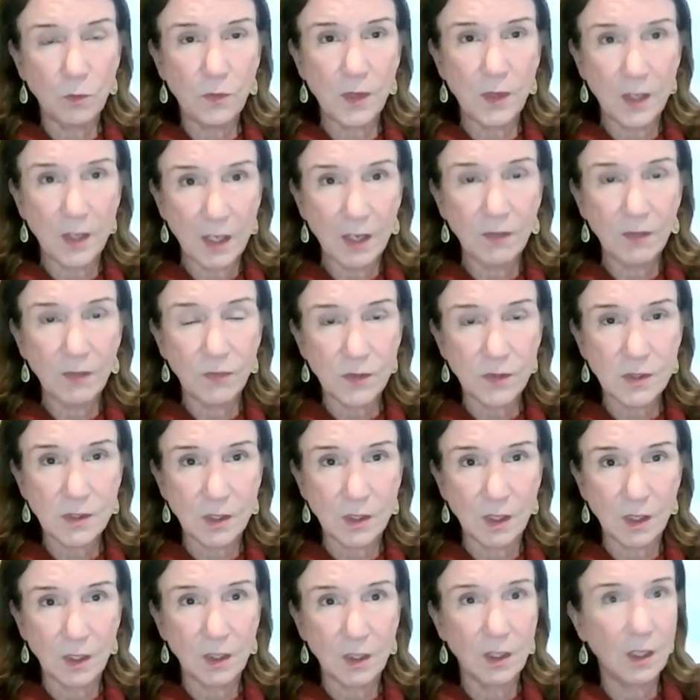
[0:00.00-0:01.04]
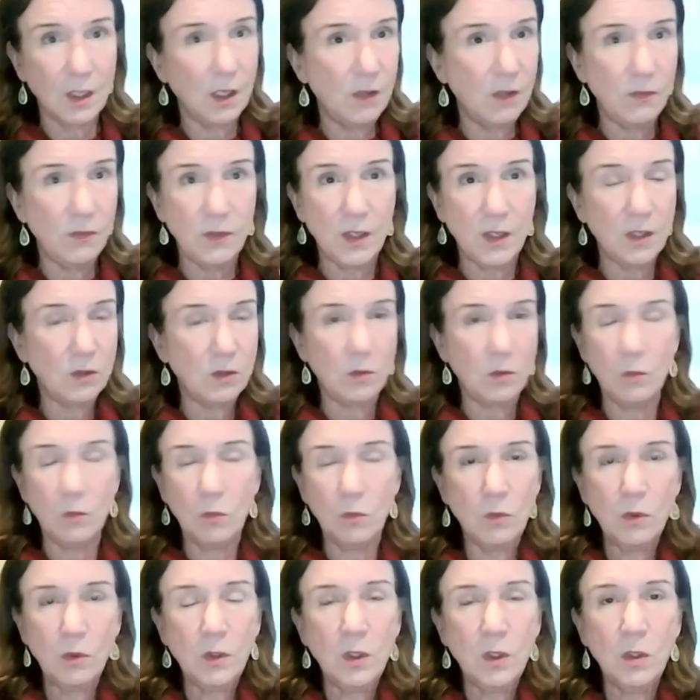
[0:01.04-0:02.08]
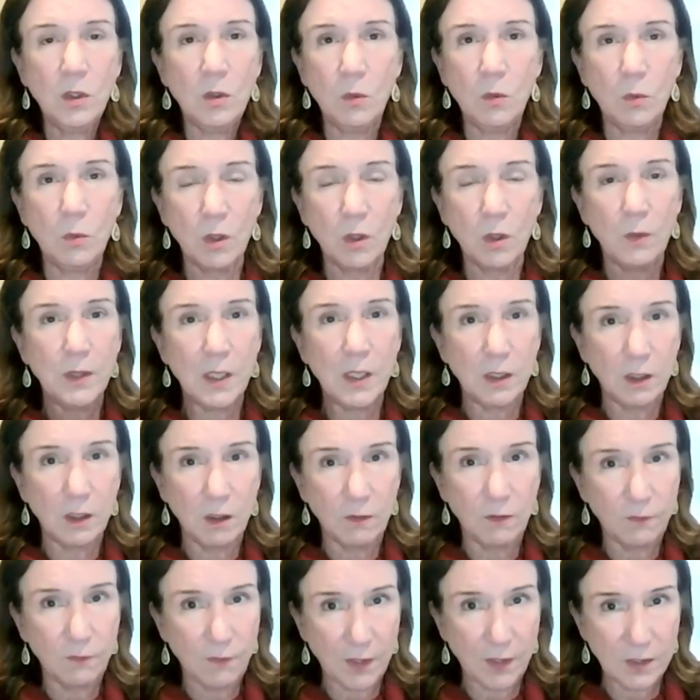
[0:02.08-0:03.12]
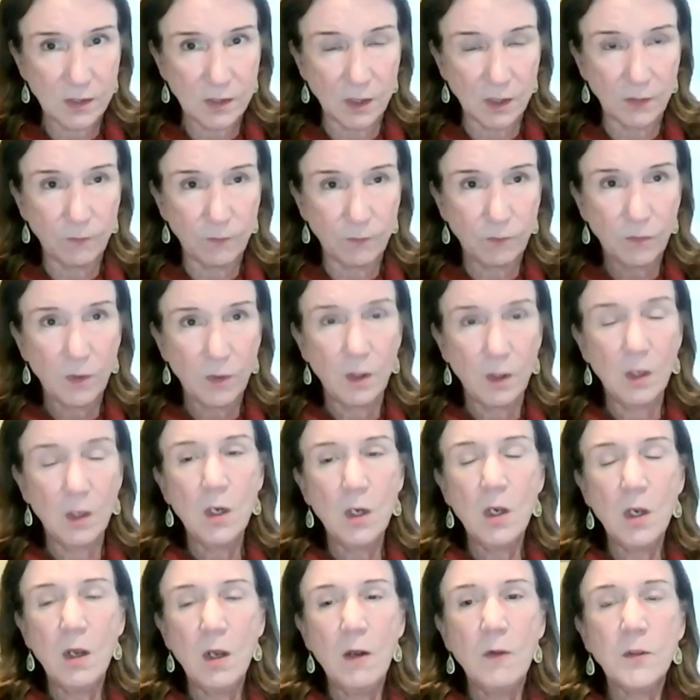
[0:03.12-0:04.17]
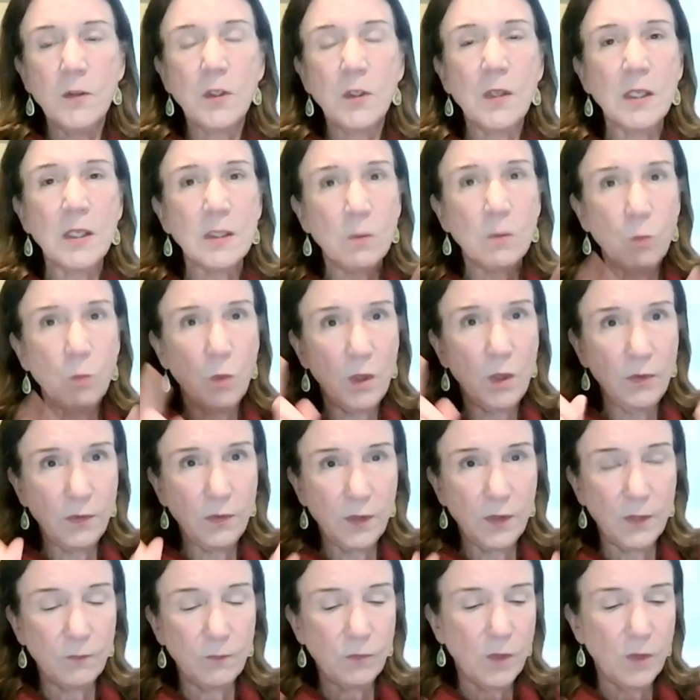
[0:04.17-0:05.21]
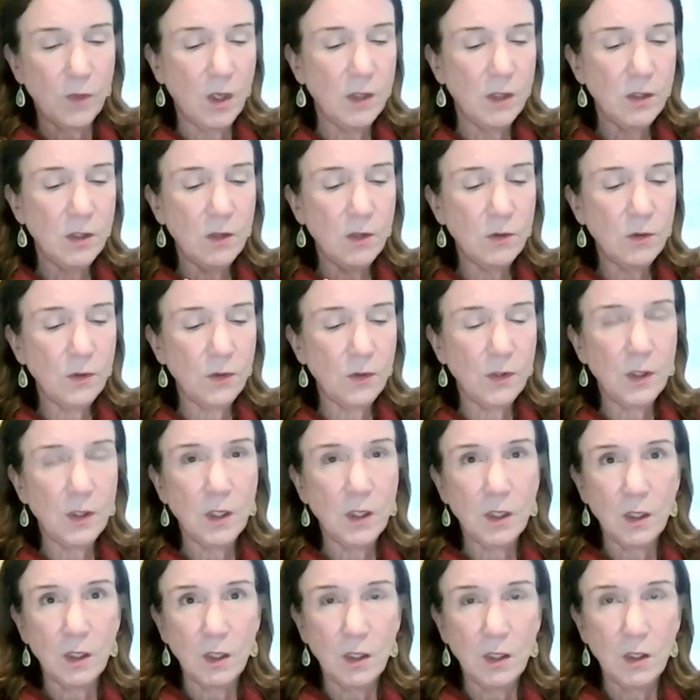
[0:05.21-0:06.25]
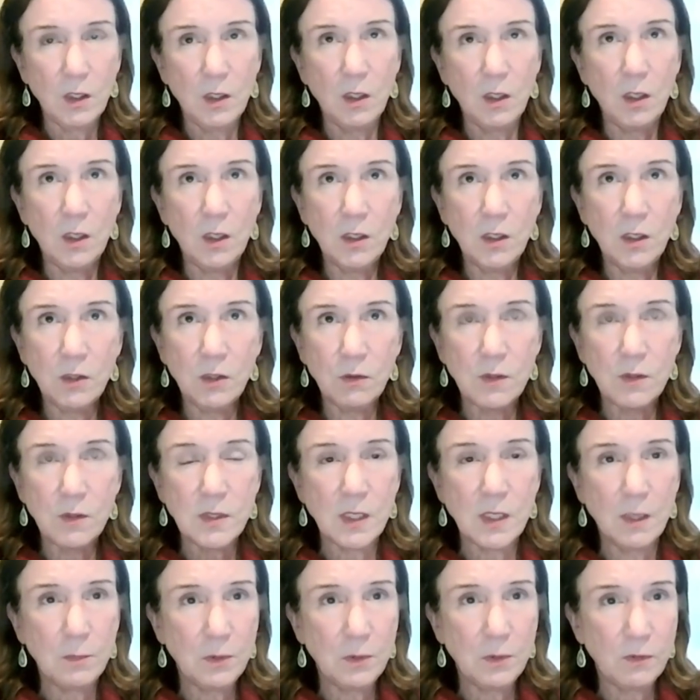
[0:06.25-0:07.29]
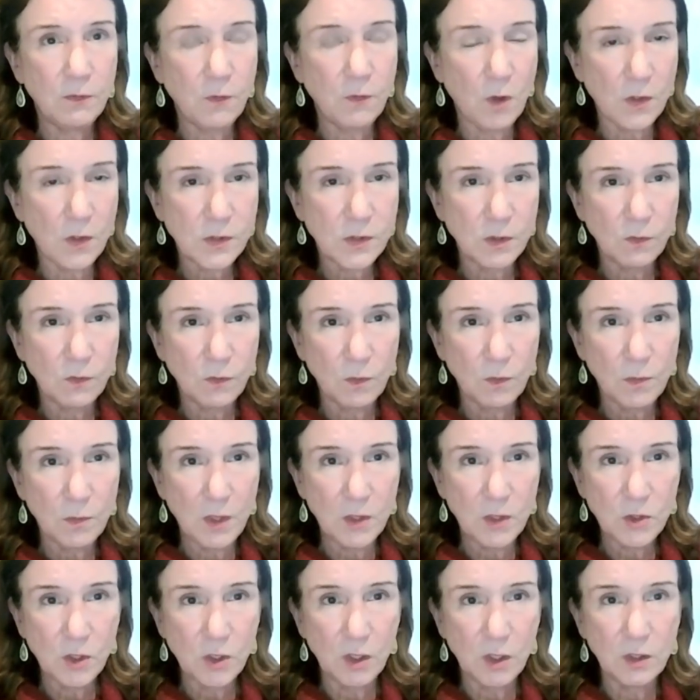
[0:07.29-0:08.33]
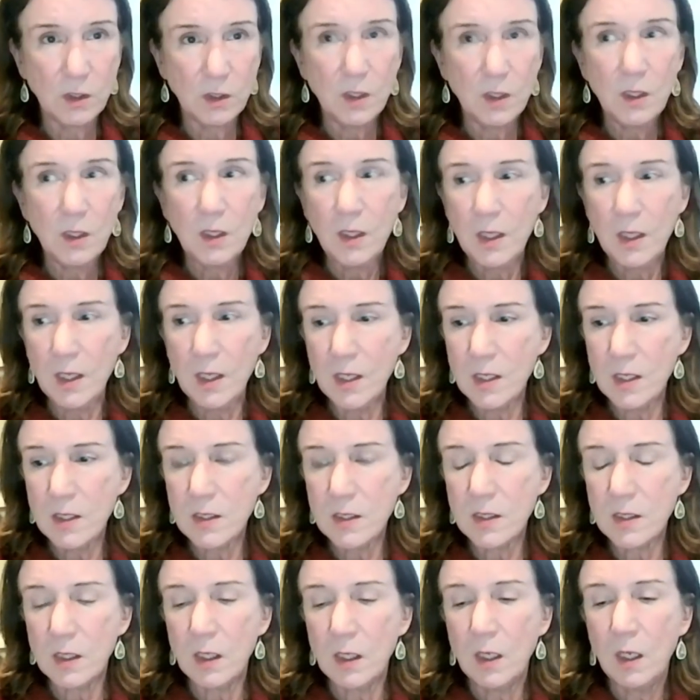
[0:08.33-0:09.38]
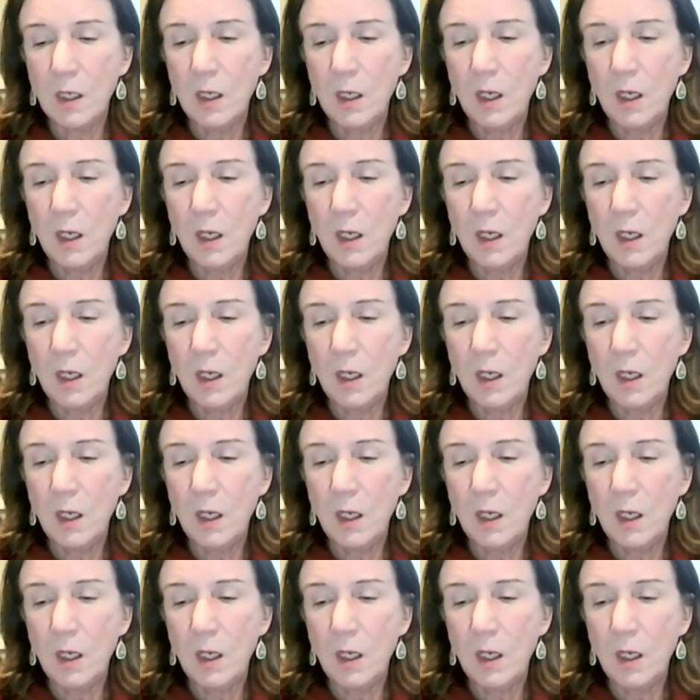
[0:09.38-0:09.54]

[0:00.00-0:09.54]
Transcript: that had this thing and that you know were going out and infecting. So that's one thing. Another thing, another example of false information is,